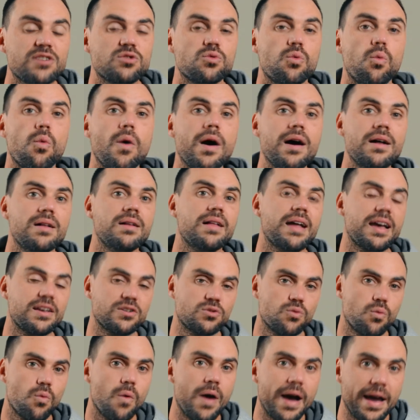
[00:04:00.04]
well as
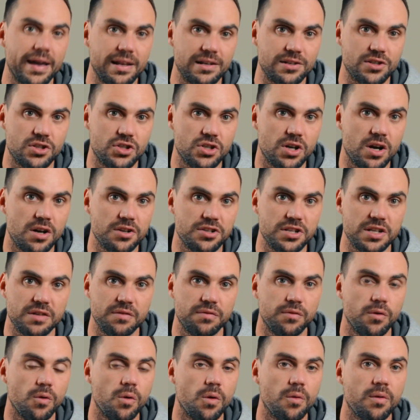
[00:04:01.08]
wireless charging
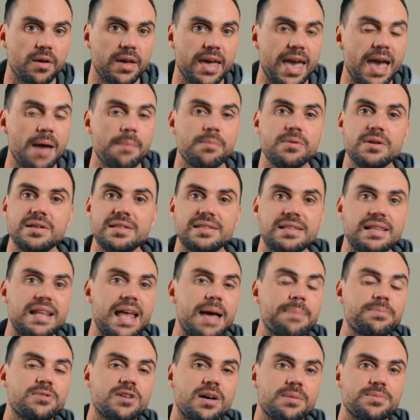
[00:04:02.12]
for cameras,
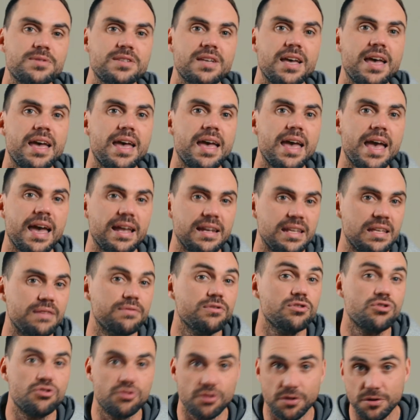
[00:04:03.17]
laptops, and
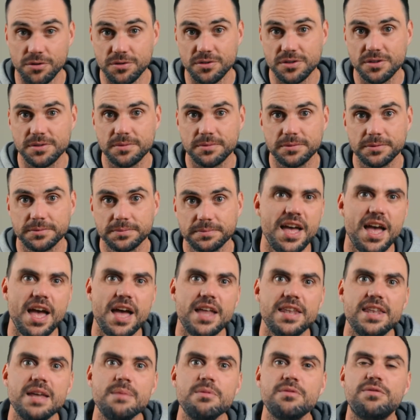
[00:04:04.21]
even drones.
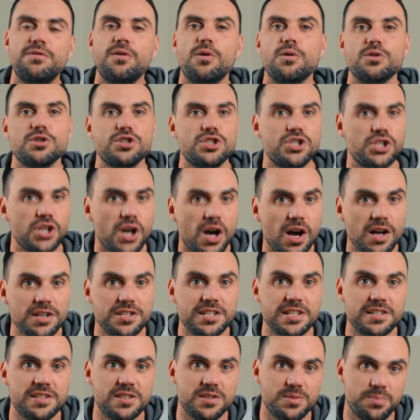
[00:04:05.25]
Number 4,
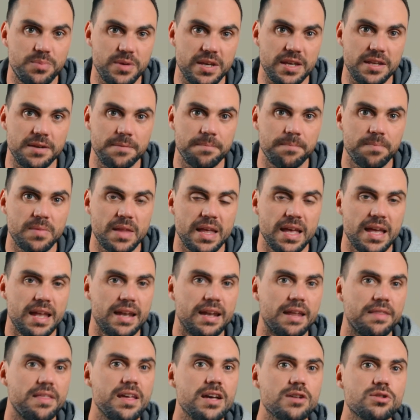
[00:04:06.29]
charging speed.
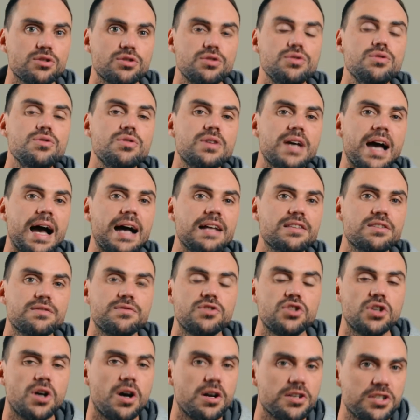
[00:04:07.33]
Now, there are 2 kinds of
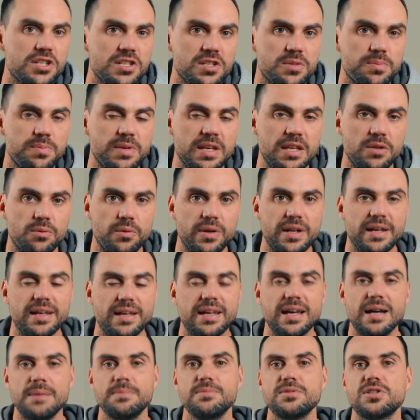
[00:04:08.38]
charging speed when it
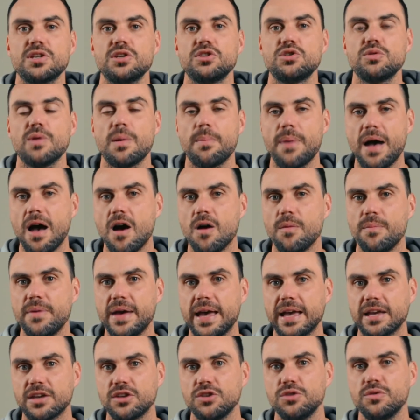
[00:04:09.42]
comes to a power
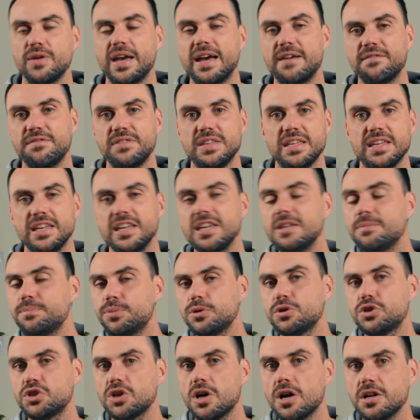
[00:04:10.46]
bank. You have the input
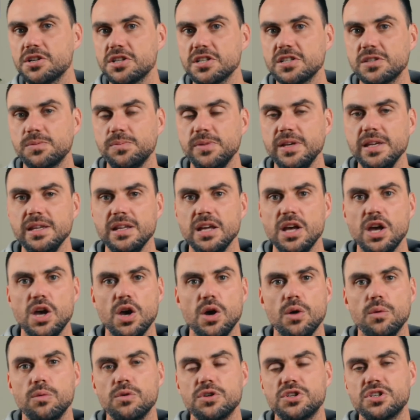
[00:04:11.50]
charging speed,
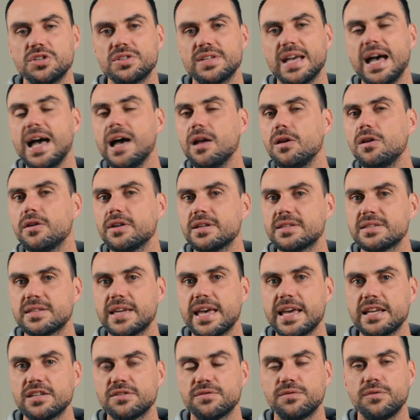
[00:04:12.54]
which is how long it
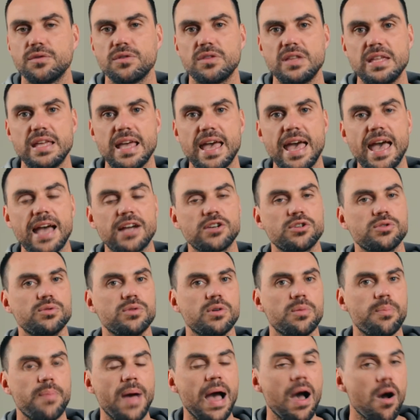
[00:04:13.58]
takes for the actual
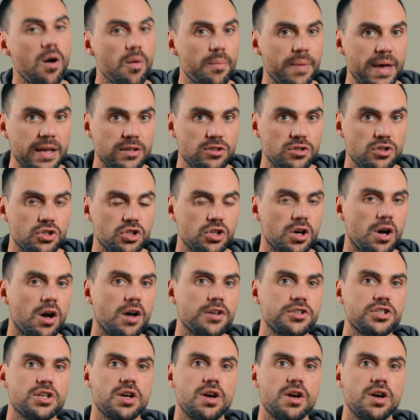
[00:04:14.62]
power bank to charge